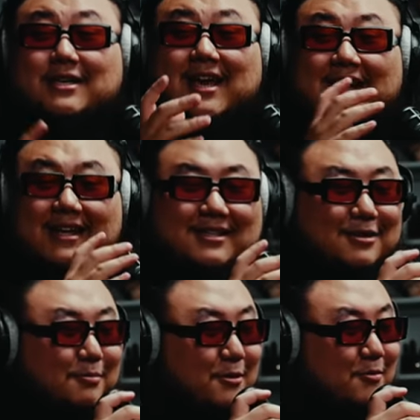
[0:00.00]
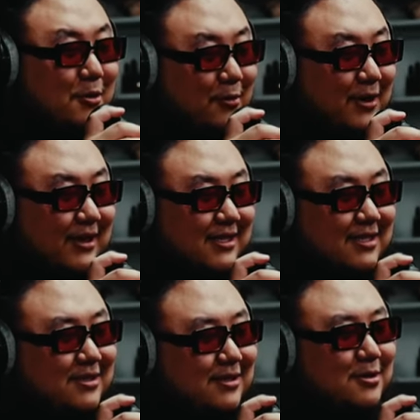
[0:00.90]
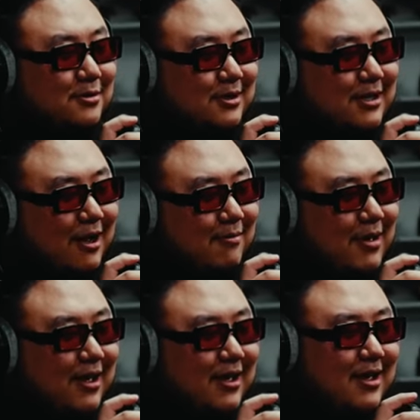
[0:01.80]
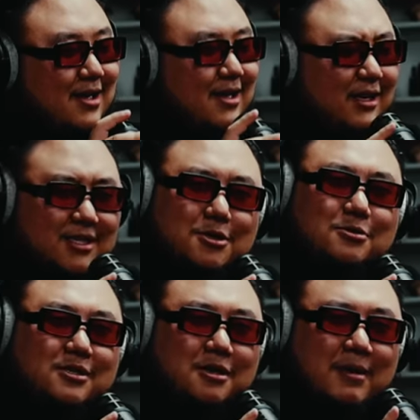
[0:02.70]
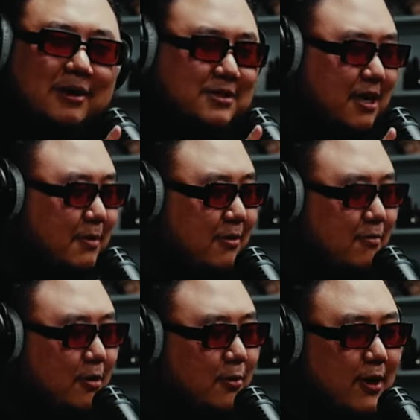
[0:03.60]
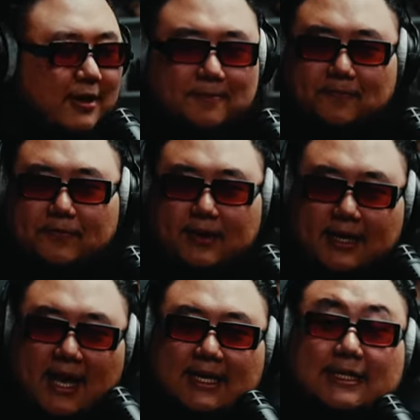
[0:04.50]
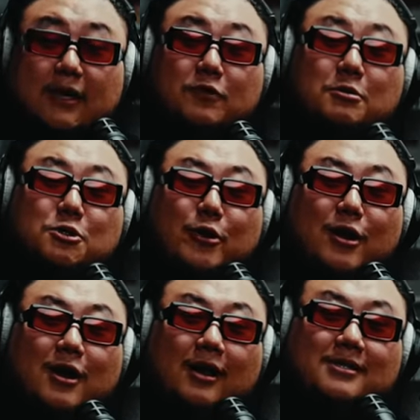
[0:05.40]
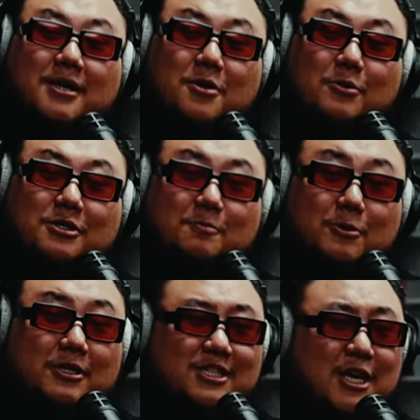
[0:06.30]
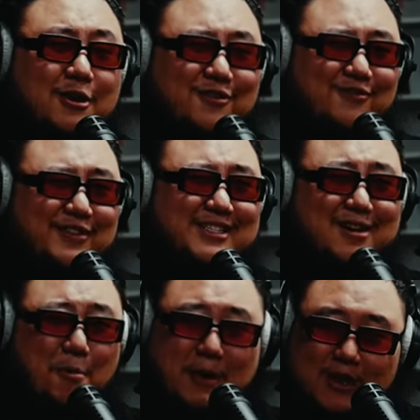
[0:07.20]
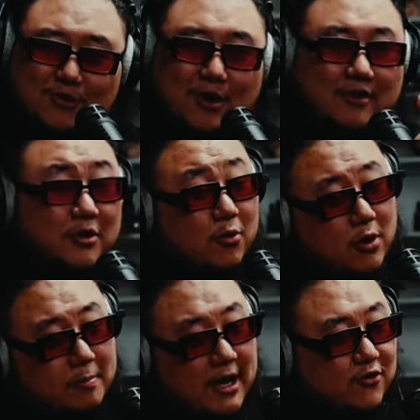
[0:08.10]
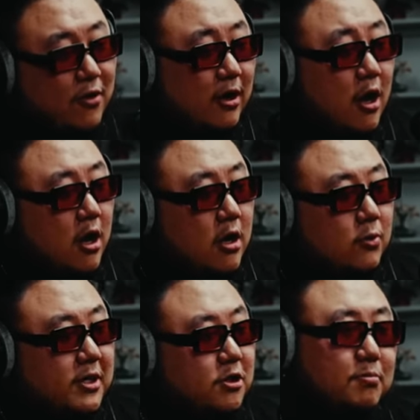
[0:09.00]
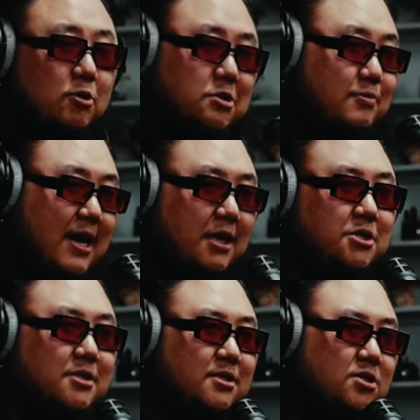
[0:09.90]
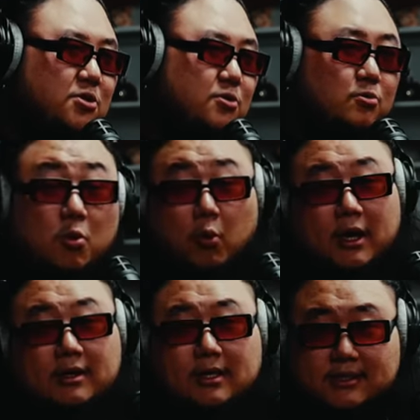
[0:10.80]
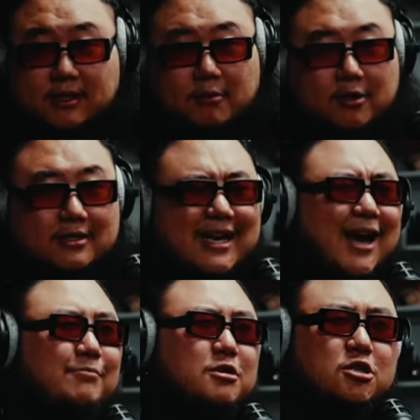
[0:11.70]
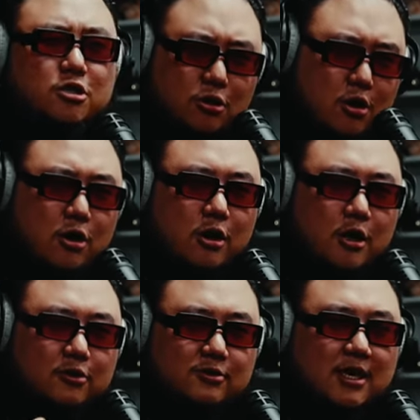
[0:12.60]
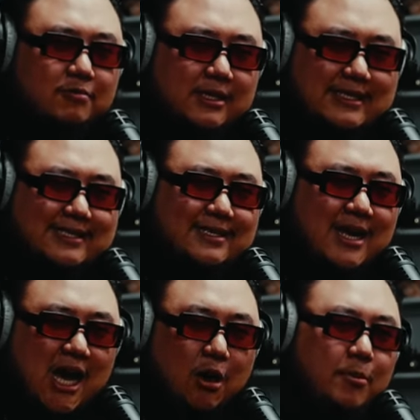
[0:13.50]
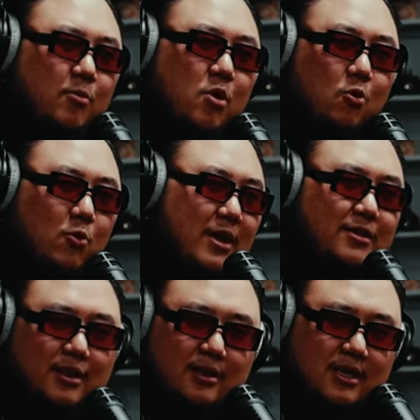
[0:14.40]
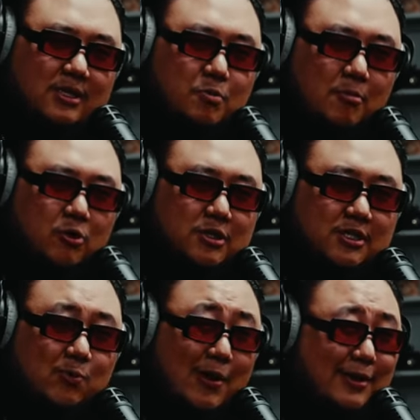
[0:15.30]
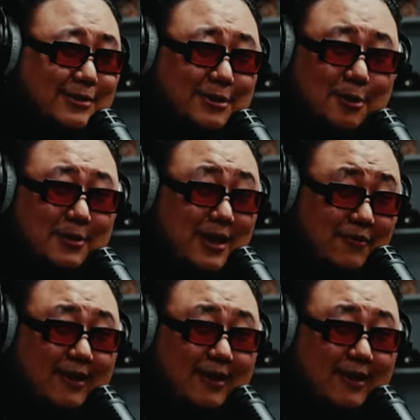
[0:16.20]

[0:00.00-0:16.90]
get into Boom real quick, let's do some let's do some housekeeping. Real quick, Guys, if you enjoy our content and you want to support the channel, visit our Patreon. If you go to our Patreon, we do bonus reactions to one, listening parties. I'm sure Huta released an album with this promotion as well. So if he